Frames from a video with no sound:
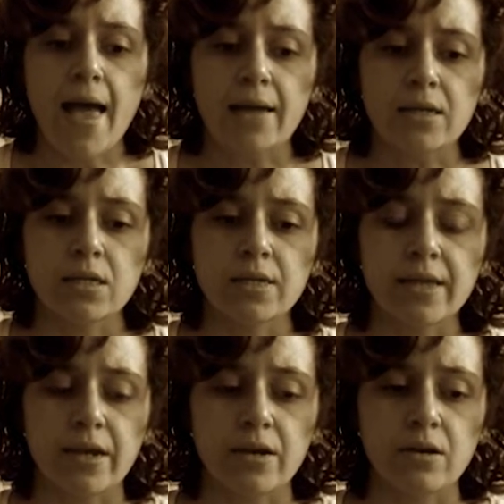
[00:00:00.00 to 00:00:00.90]
and
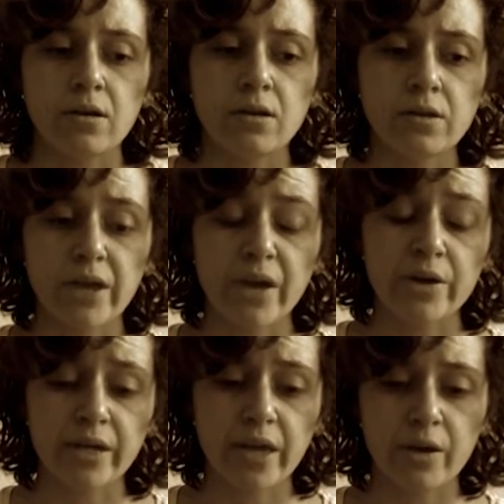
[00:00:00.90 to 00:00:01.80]

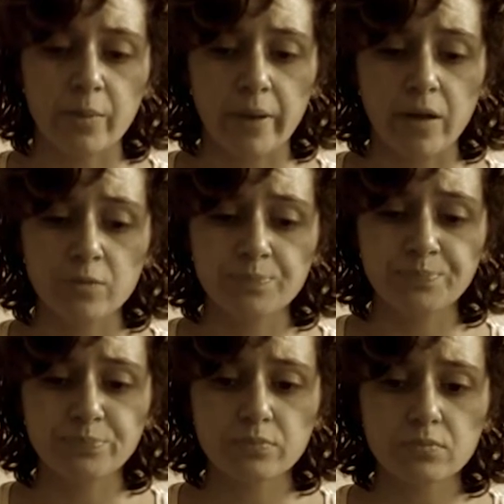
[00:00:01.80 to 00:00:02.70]
care about.
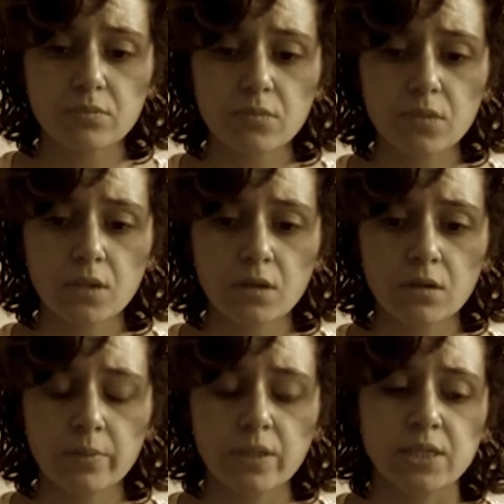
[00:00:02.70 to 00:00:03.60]

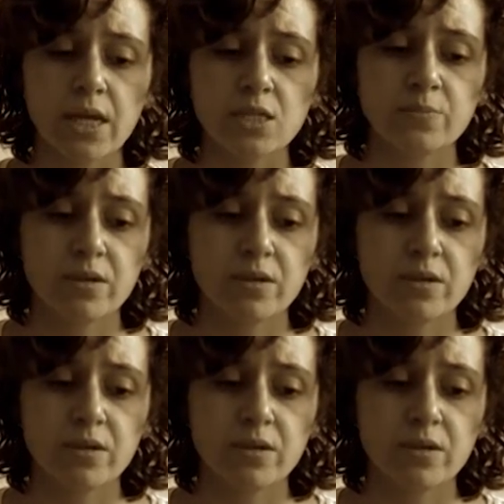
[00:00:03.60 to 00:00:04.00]
But yes,